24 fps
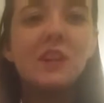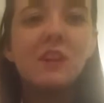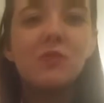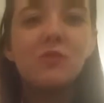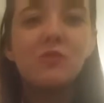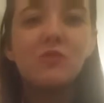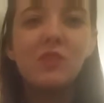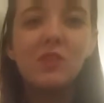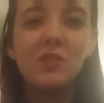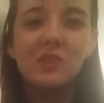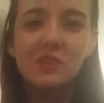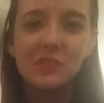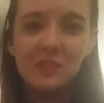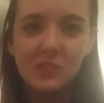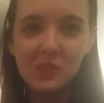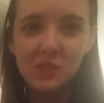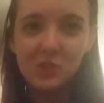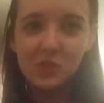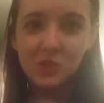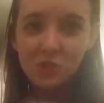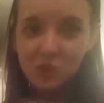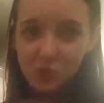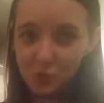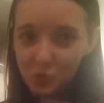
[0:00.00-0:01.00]
downfall is that
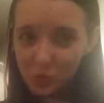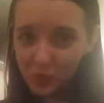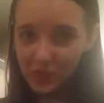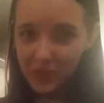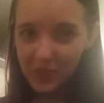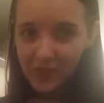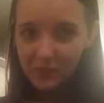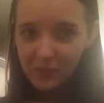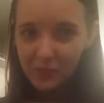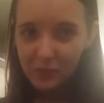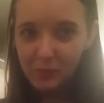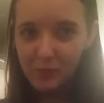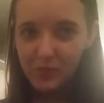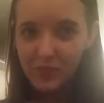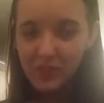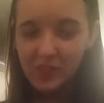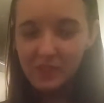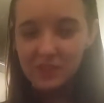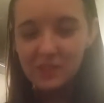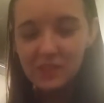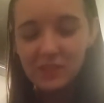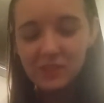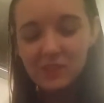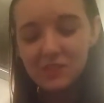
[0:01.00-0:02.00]
it's super heavy
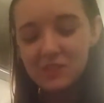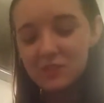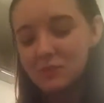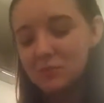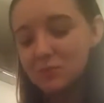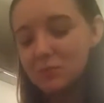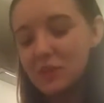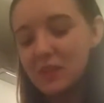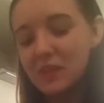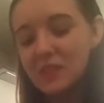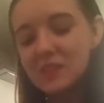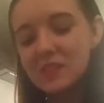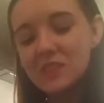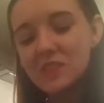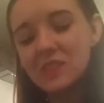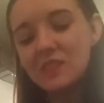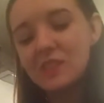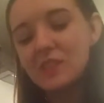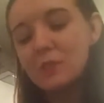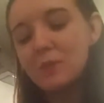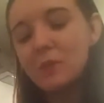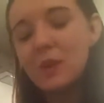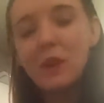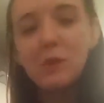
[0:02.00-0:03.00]
because it's
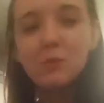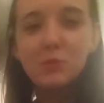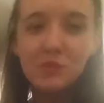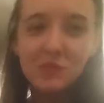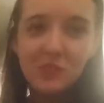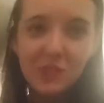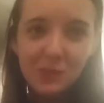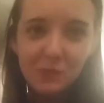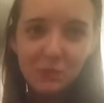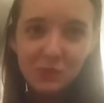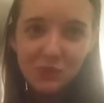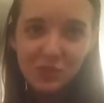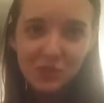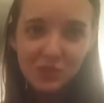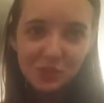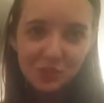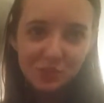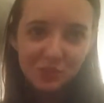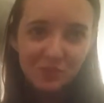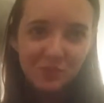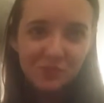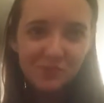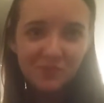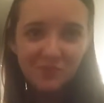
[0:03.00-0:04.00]
basically the Bible times
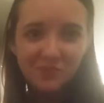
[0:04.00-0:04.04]
2.